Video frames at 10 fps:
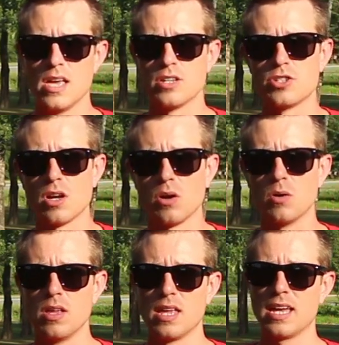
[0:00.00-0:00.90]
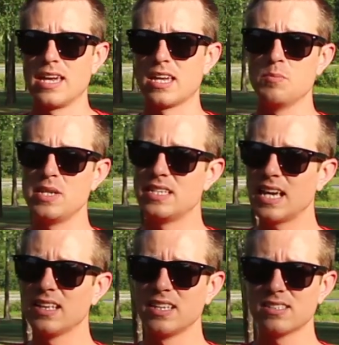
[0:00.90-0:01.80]
So it can be
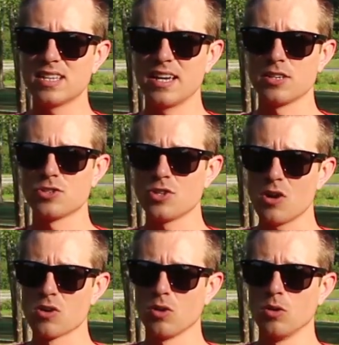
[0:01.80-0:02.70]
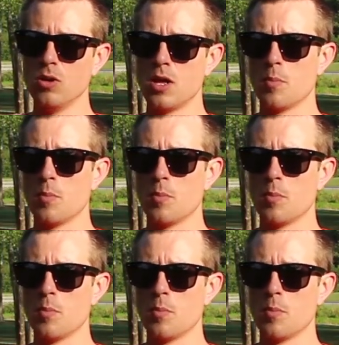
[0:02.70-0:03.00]
deadly inside the circle,